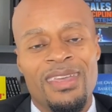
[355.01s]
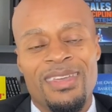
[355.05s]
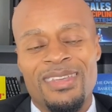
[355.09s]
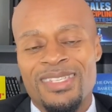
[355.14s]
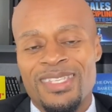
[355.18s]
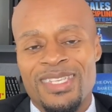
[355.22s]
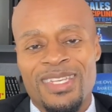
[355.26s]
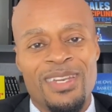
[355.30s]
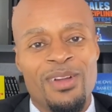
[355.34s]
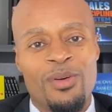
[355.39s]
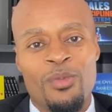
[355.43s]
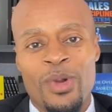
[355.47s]

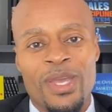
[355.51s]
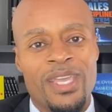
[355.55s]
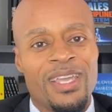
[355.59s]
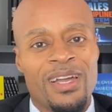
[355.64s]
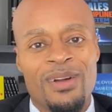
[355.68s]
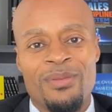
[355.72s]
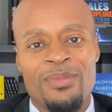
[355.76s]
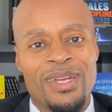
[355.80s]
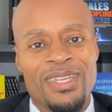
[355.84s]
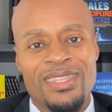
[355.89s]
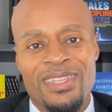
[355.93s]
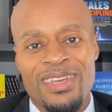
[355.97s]
She don't wake
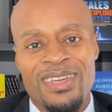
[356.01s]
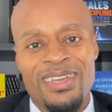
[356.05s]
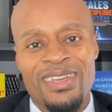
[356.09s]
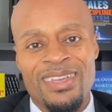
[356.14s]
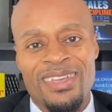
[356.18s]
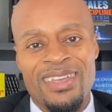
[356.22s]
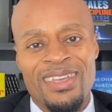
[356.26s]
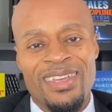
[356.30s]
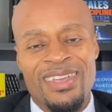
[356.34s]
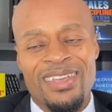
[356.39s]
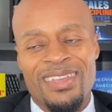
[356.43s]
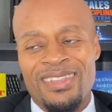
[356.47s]
up like
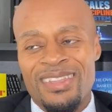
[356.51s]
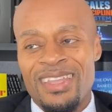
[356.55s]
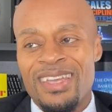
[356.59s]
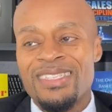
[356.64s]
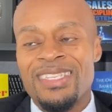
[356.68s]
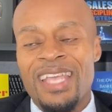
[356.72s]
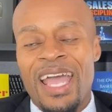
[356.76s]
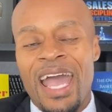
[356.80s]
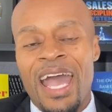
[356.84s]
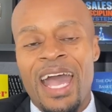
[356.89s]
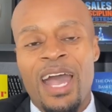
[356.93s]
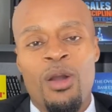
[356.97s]
that.
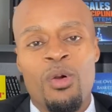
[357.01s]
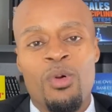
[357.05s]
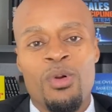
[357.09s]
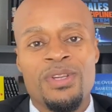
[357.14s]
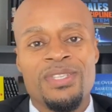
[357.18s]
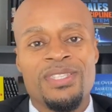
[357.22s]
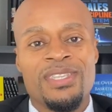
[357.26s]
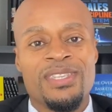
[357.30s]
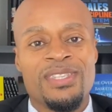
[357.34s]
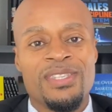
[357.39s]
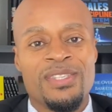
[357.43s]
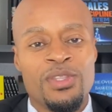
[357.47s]
That's
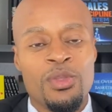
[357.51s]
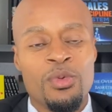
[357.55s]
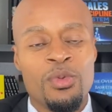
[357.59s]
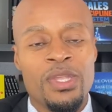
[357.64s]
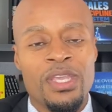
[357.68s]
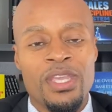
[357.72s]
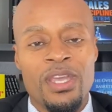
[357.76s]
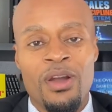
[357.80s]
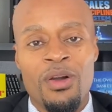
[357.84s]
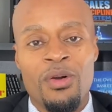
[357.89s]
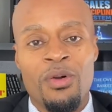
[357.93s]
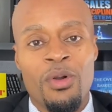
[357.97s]
hours in the
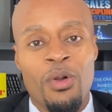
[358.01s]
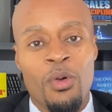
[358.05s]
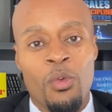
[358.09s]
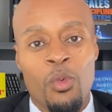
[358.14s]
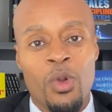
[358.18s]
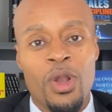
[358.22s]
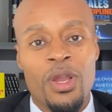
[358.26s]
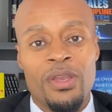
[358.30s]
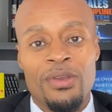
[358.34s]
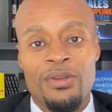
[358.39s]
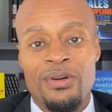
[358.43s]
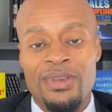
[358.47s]
studio
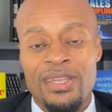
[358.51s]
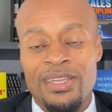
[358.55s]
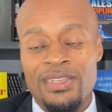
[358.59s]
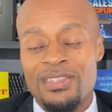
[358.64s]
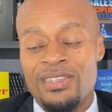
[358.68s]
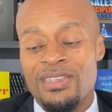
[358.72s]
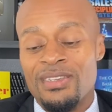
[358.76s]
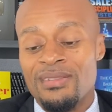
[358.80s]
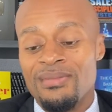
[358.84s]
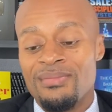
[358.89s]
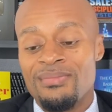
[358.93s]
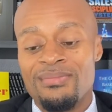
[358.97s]
working on that
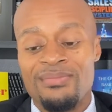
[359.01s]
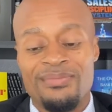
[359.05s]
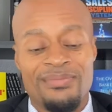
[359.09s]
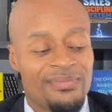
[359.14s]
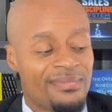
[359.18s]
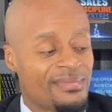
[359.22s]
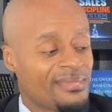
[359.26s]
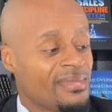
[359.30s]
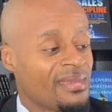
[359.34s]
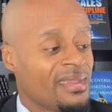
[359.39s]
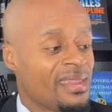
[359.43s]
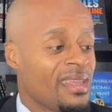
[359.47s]
shit.
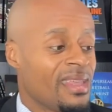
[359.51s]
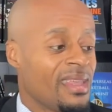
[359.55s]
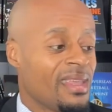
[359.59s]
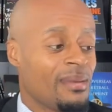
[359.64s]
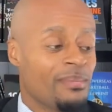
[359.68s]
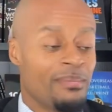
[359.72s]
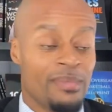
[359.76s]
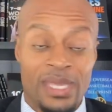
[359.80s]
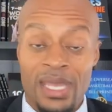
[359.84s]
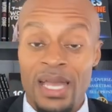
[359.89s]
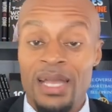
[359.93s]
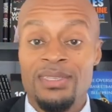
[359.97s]

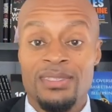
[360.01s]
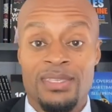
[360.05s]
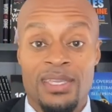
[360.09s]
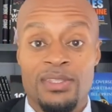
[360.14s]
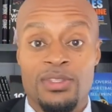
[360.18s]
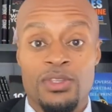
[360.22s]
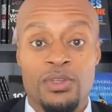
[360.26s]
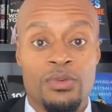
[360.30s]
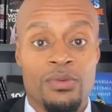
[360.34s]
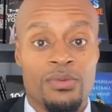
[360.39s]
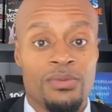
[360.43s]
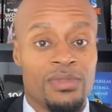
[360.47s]
Beyonce
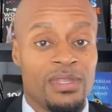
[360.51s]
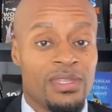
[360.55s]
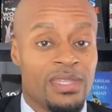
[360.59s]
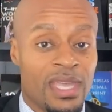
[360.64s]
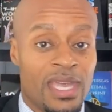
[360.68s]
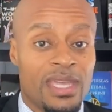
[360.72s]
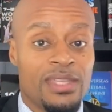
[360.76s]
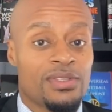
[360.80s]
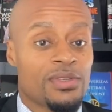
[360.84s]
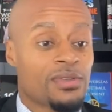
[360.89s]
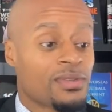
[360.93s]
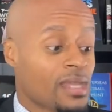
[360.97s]
too, the
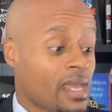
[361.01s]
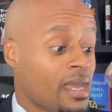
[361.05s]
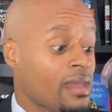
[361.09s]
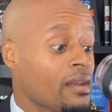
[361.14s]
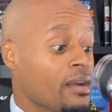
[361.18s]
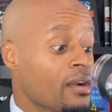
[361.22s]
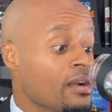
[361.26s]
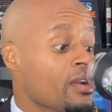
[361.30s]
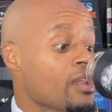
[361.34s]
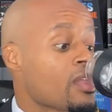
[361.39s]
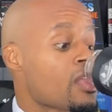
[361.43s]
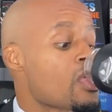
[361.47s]
dancers and
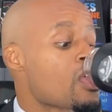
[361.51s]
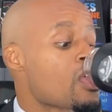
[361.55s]
her.